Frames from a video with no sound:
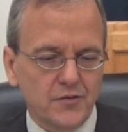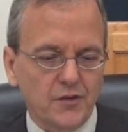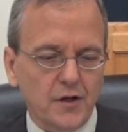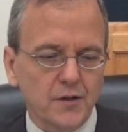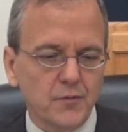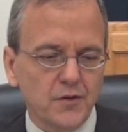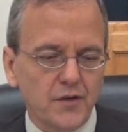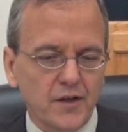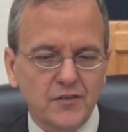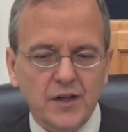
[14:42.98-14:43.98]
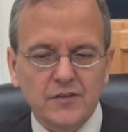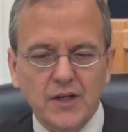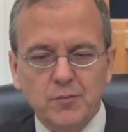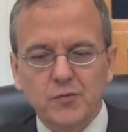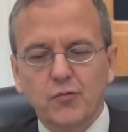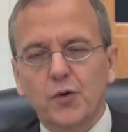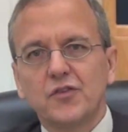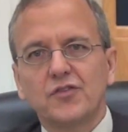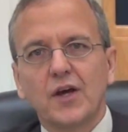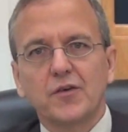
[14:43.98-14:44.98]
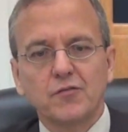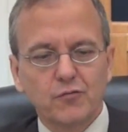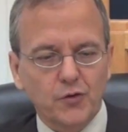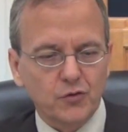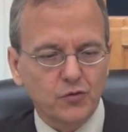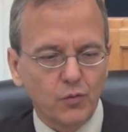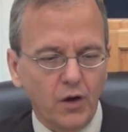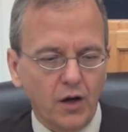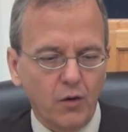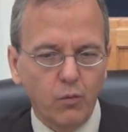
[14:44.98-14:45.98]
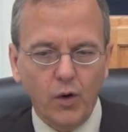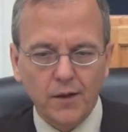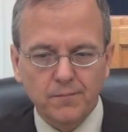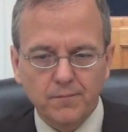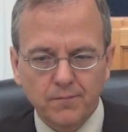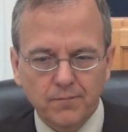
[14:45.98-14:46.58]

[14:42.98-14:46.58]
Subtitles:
starting with Isaiah chapter 47, verse 1. It